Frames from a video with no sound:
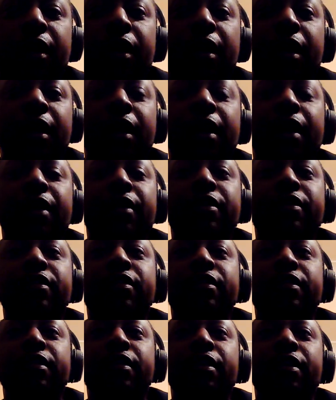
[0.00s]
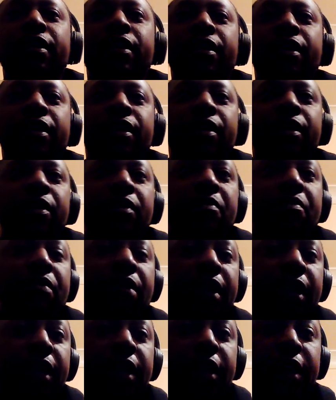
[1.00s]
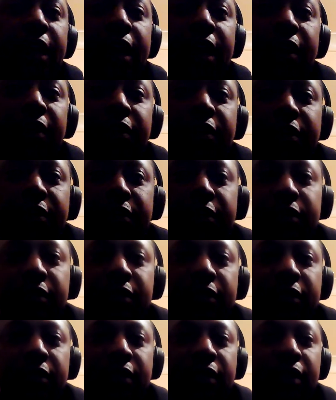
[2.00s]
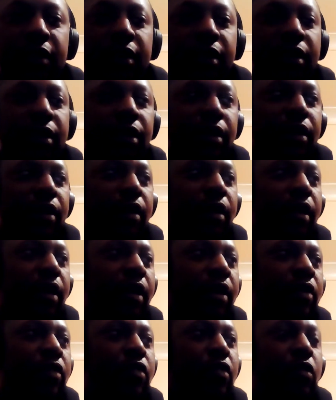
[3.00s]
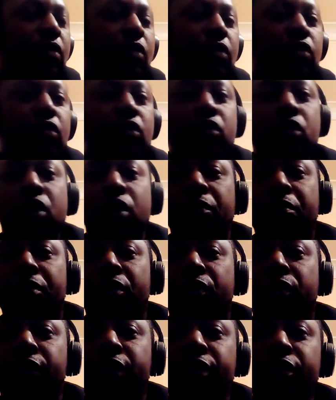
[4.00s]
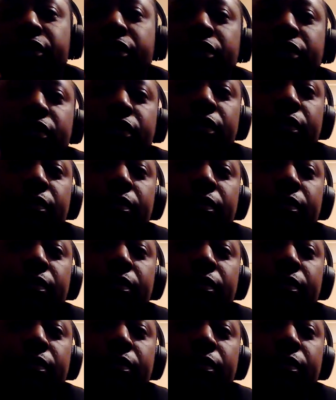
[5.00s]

and break it down into two components.